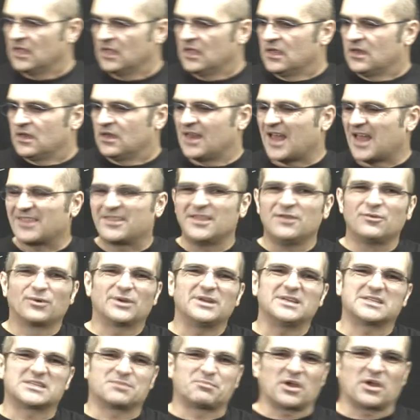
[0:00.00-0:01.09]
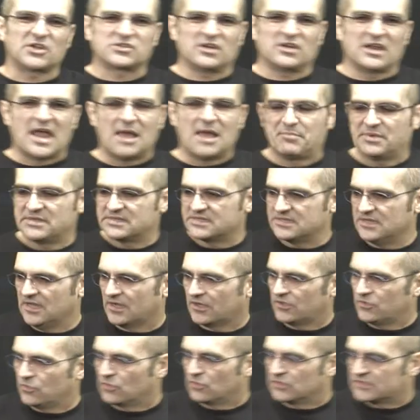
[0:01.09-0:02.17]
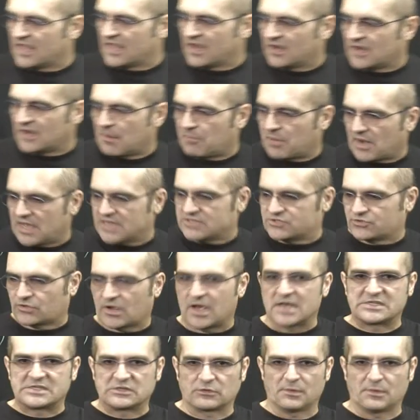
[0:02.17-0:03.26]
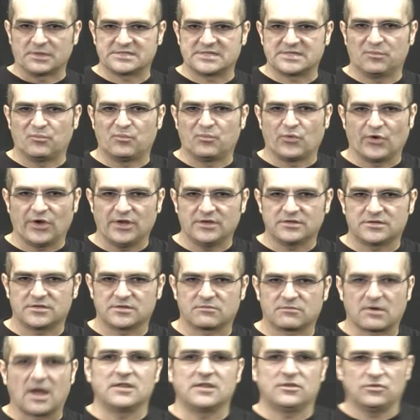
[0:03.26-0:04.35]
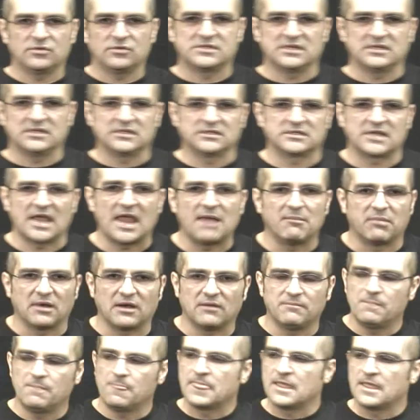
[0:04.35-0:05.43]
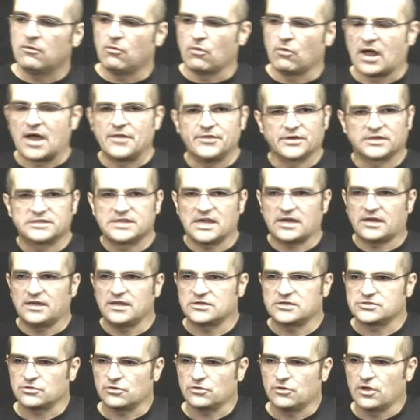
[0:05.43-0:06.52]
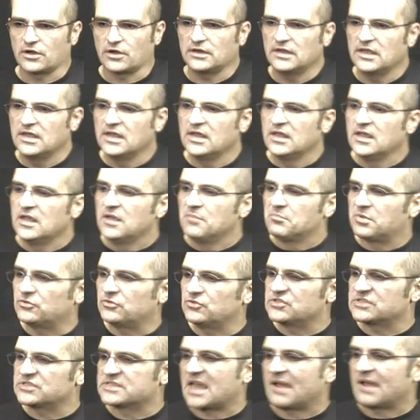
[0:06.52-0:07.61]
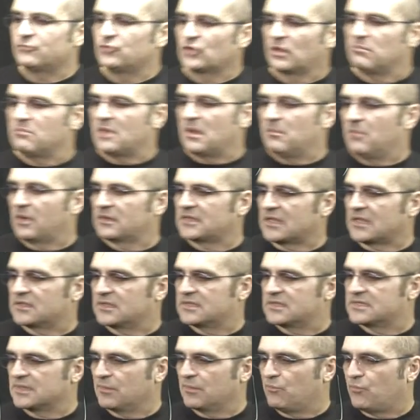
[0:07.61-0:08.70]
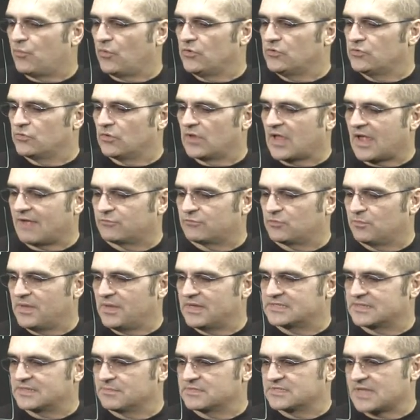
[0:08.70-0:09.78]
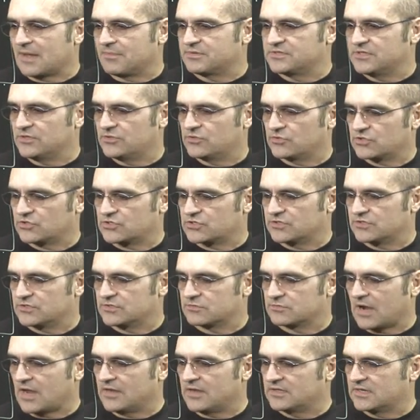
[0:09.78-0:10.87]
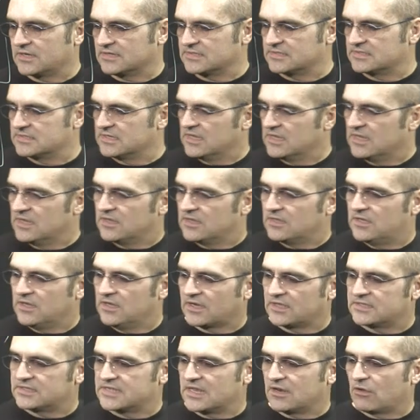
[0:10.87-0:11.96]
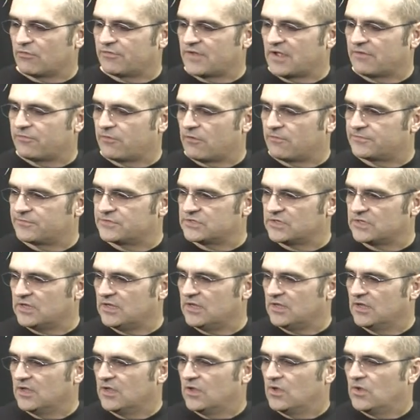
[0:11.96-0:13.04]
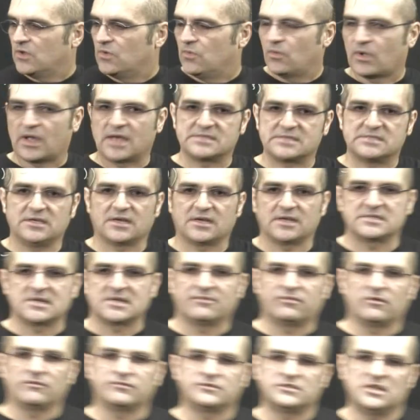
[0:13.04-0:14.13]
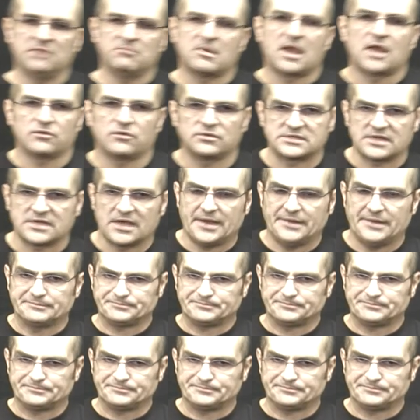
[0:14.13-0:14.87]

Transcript: Nothing really special happens here. You will take a Laplace transform at some point, right, using the table or other techniques you learn, but you just have to remember that at some point you'll have to make some substitutions, right, because here it's L of f of t, whereas here is f of t minus a.